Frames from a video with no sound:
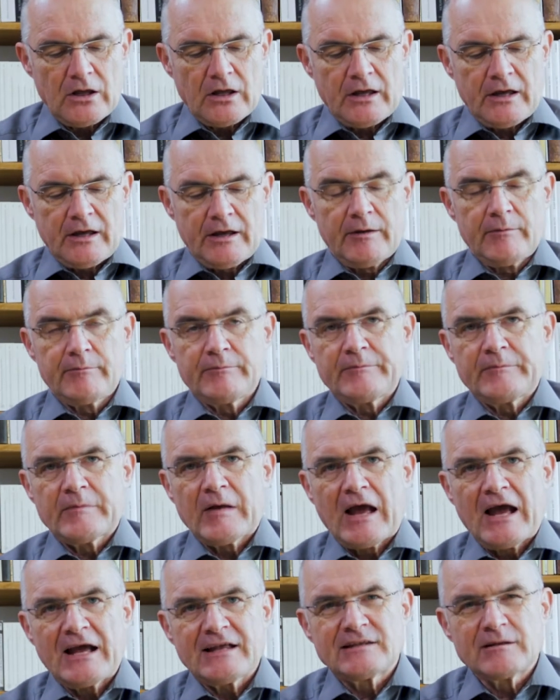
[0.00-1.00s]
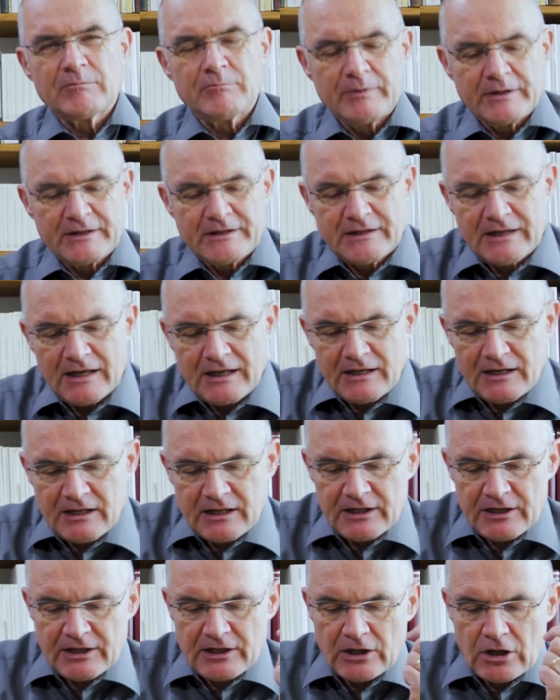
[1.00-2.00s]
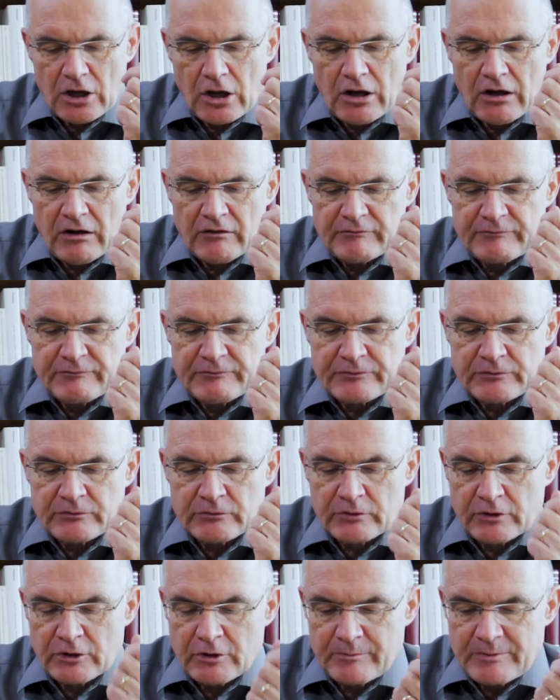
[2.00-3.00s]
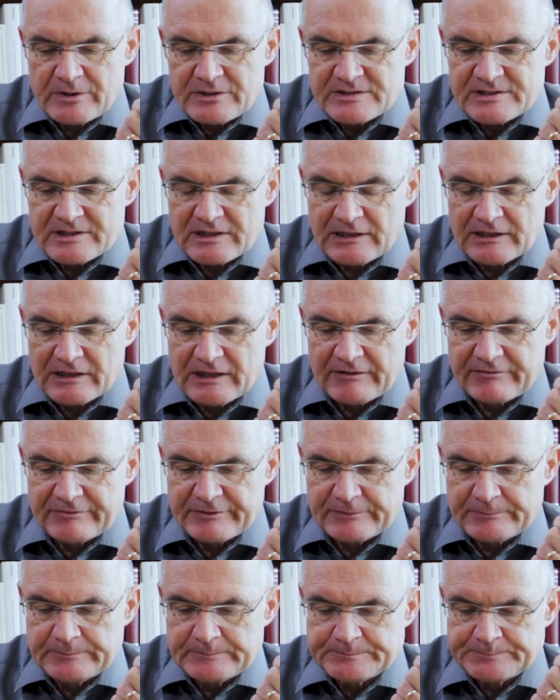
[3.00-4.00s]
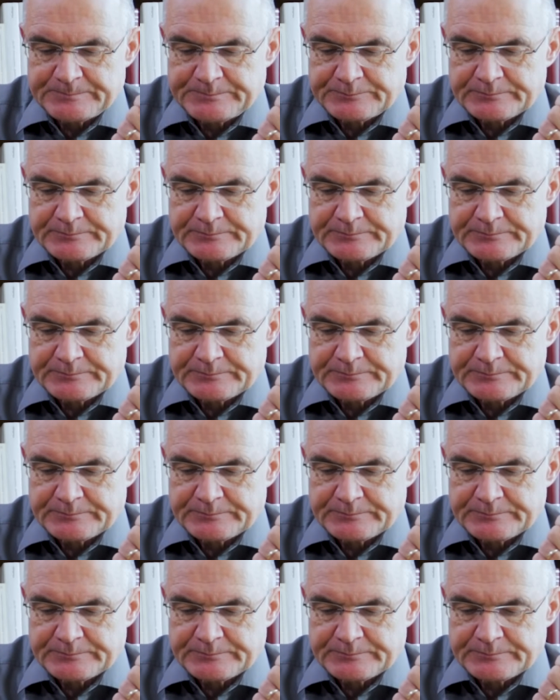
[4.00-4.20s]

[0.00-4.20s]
at the beginning of Romans 11,